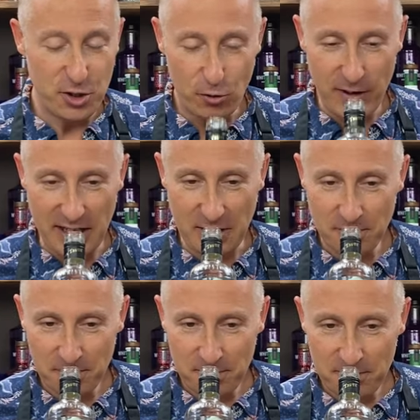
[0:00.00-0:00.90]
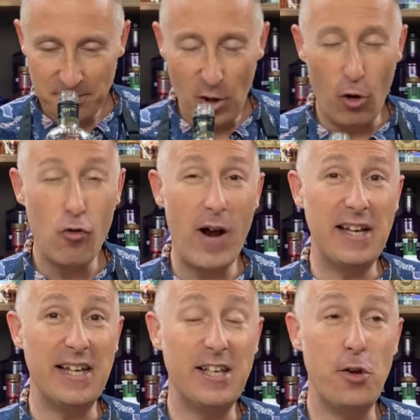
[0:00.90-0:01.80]
And already,
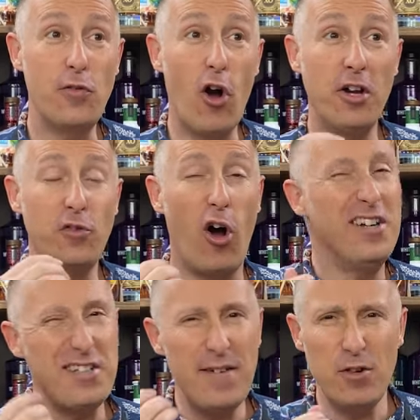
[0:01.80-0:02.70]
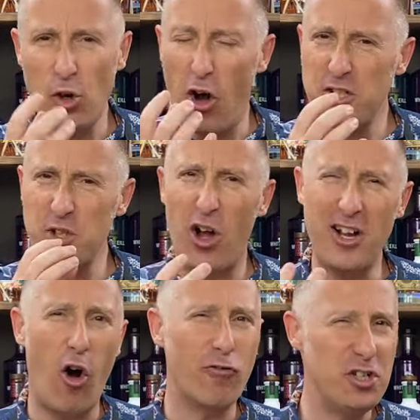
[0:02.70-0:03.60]
already you've kind of got, it's even got a
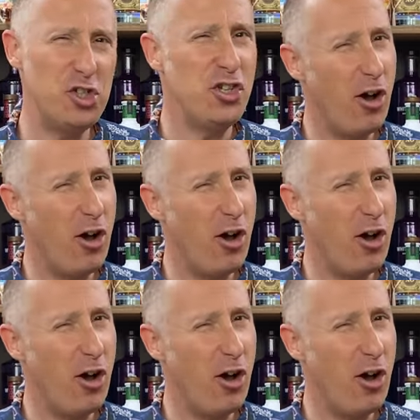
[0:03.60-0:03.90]
slight orange